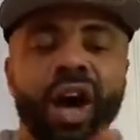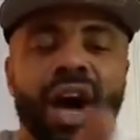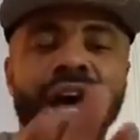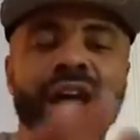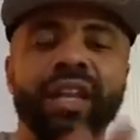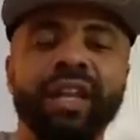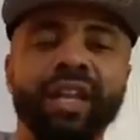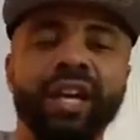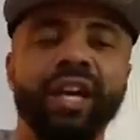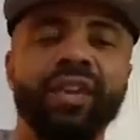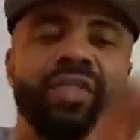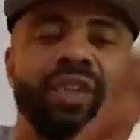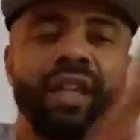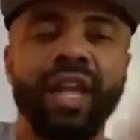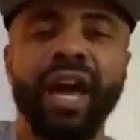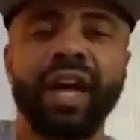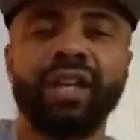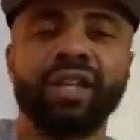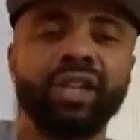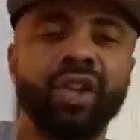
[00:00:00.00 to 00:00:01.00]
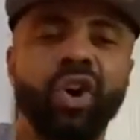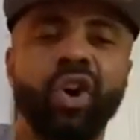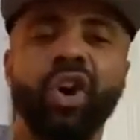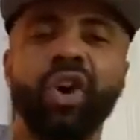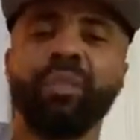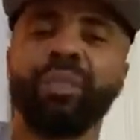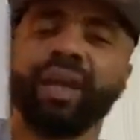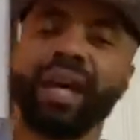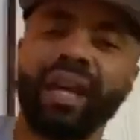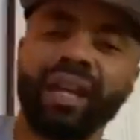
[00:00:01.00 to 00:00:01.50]
a lot of
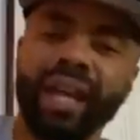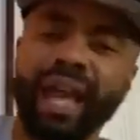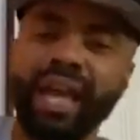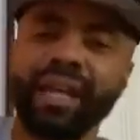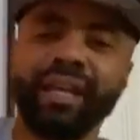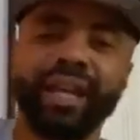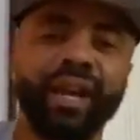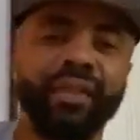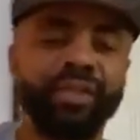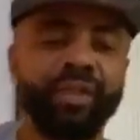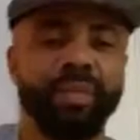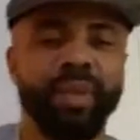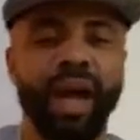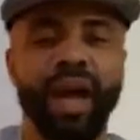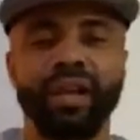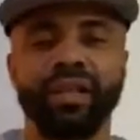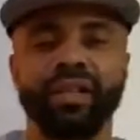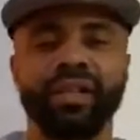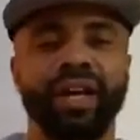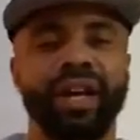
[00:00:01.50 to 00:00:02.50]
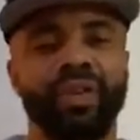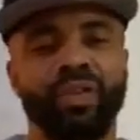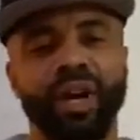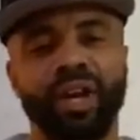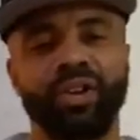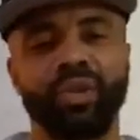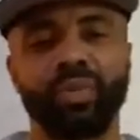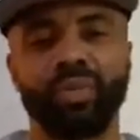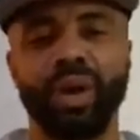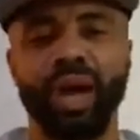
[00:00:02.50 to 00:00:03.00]
y'all, but I like everybody. I don't
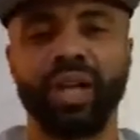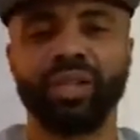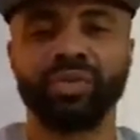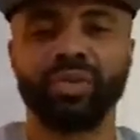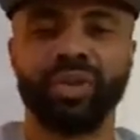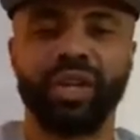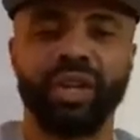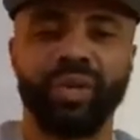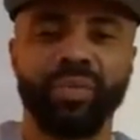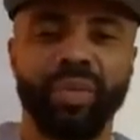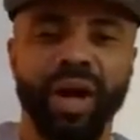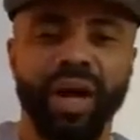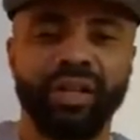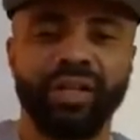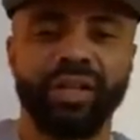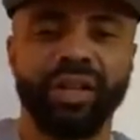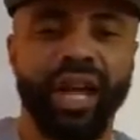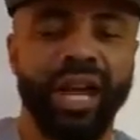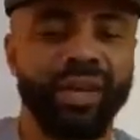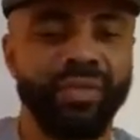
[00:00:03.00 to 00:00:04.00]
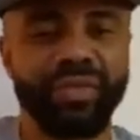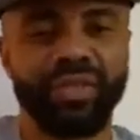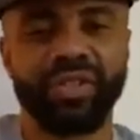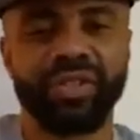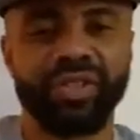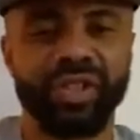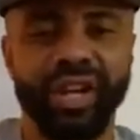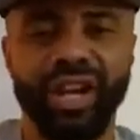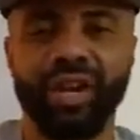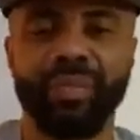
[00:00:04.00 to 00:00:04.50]
got no problems with everybody. I ain't
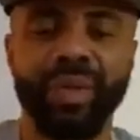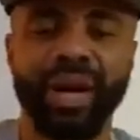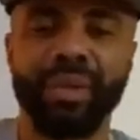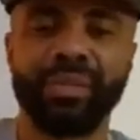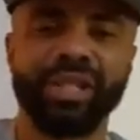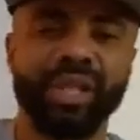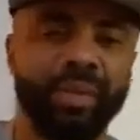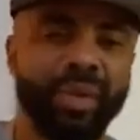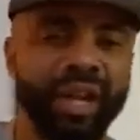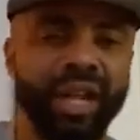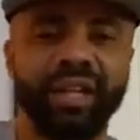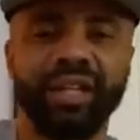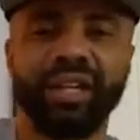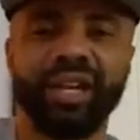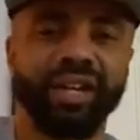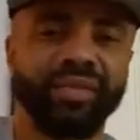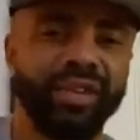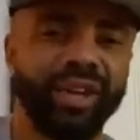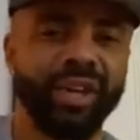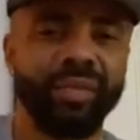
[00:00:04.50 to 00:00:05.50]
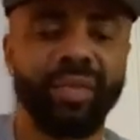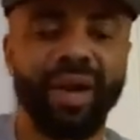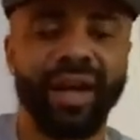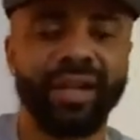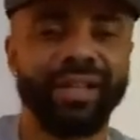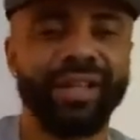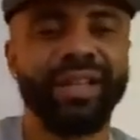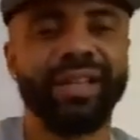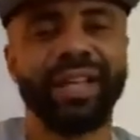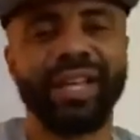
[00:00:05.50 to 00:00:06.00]
finna see everybody talking about I love
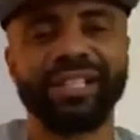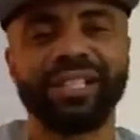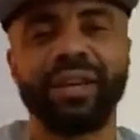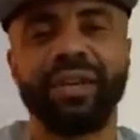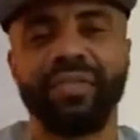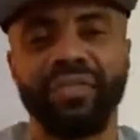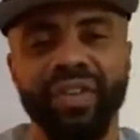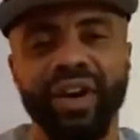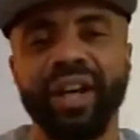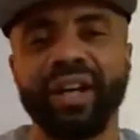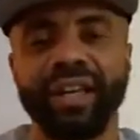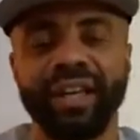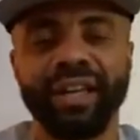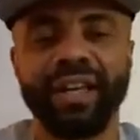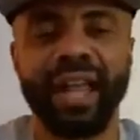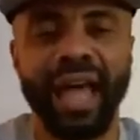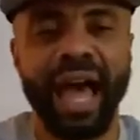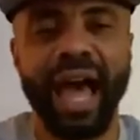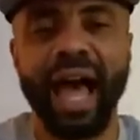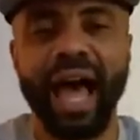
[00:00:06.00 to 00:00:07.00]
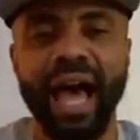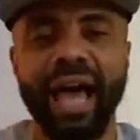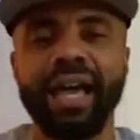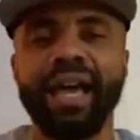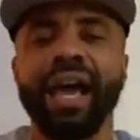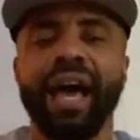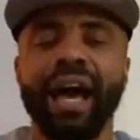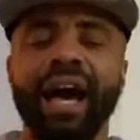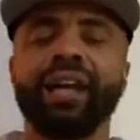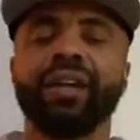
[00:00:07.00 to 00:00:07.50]
everybody. That's a fucking lie.
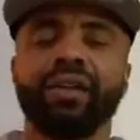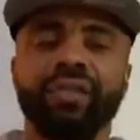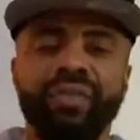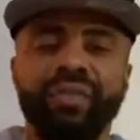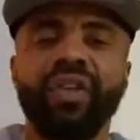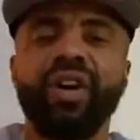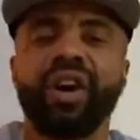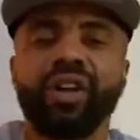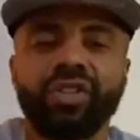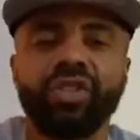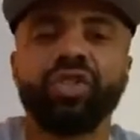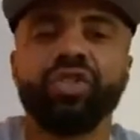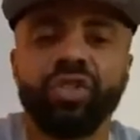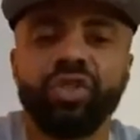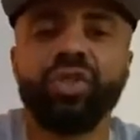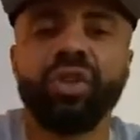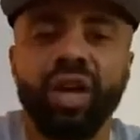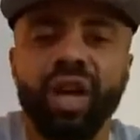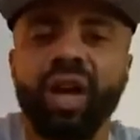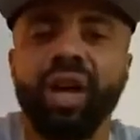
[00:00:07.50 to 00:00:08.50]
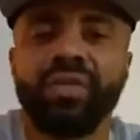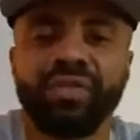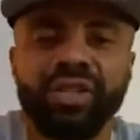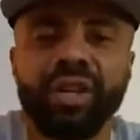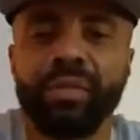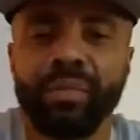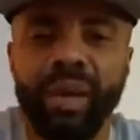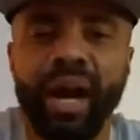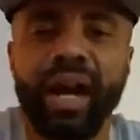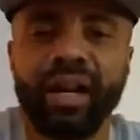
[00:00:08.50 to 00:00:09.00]
How the fuck do you love
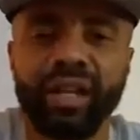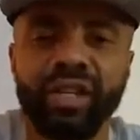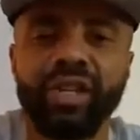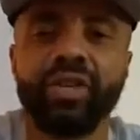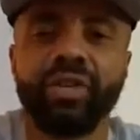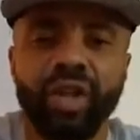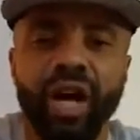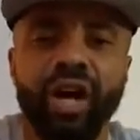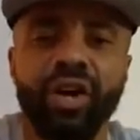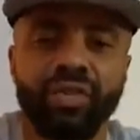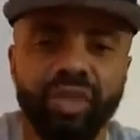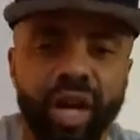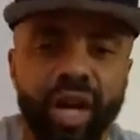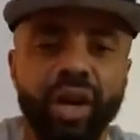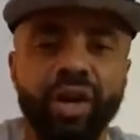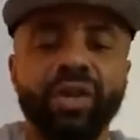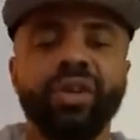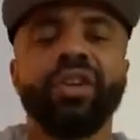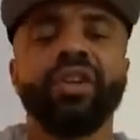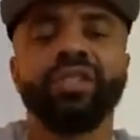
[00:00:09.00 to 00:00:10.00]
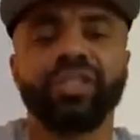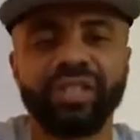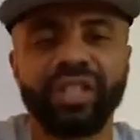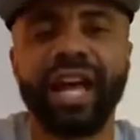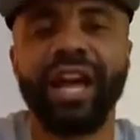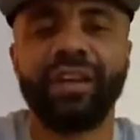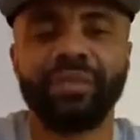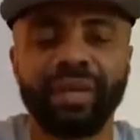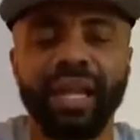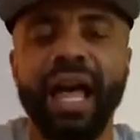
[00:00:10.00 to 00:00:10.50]
somebody you don't know?
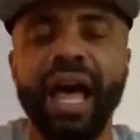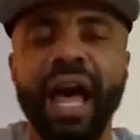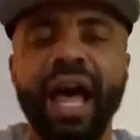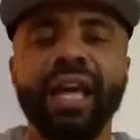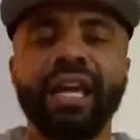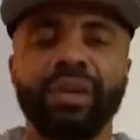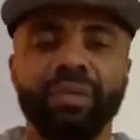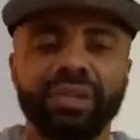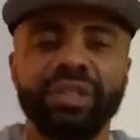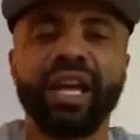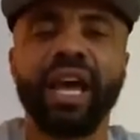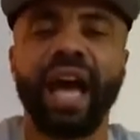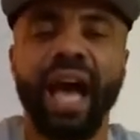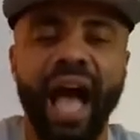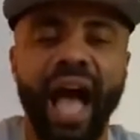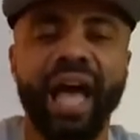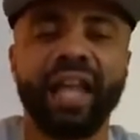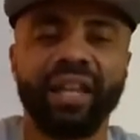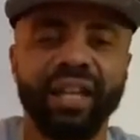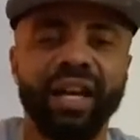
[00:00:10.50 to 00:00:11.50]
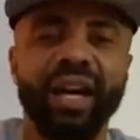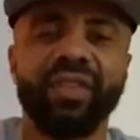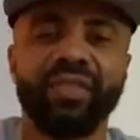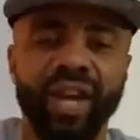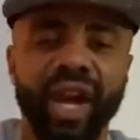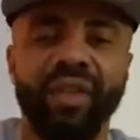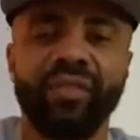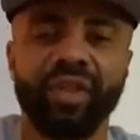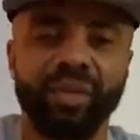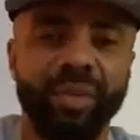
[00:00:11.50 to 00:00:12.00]
Stop lying with that I
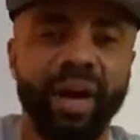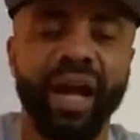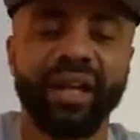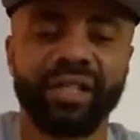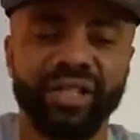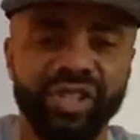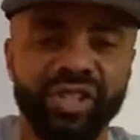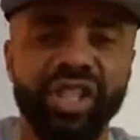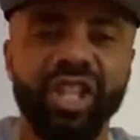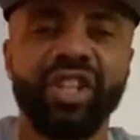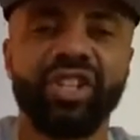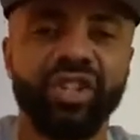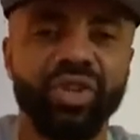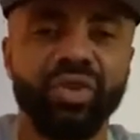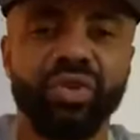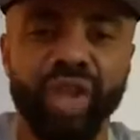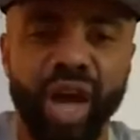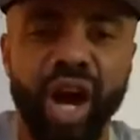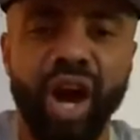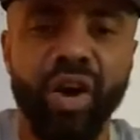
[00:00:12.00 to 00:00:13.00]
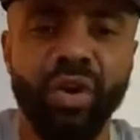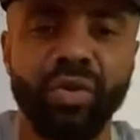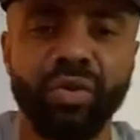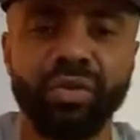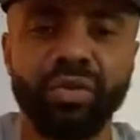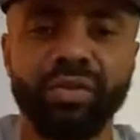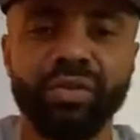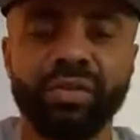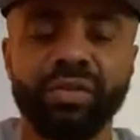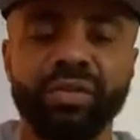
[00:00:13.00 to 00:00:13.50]
love everybody shit. You
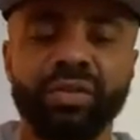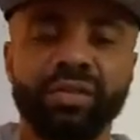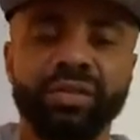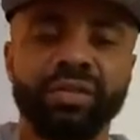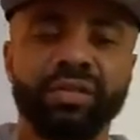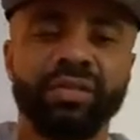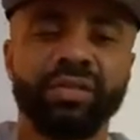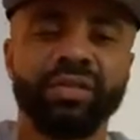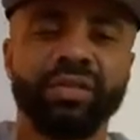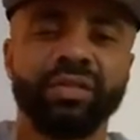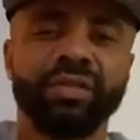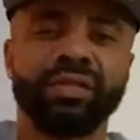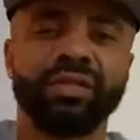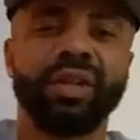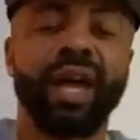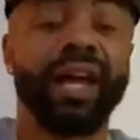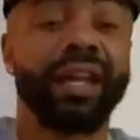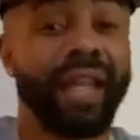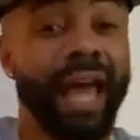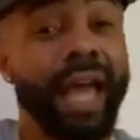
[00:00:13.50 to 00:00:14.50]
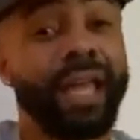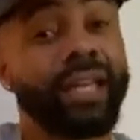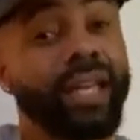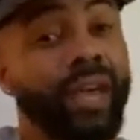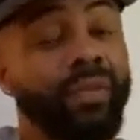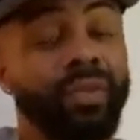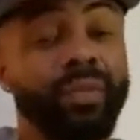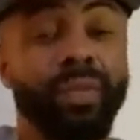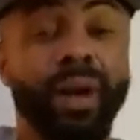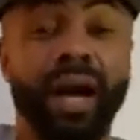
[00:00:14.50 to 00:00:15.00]
don't. I like
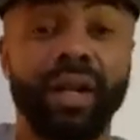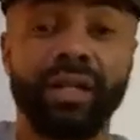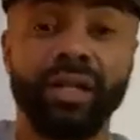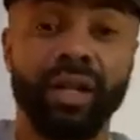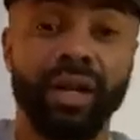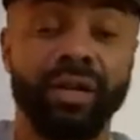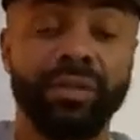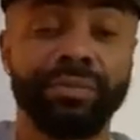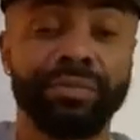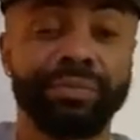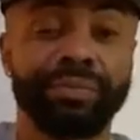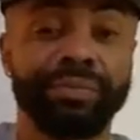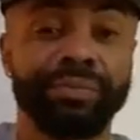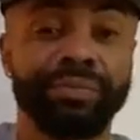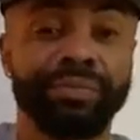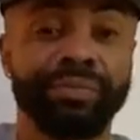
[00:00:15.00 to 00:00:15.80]
everybody though.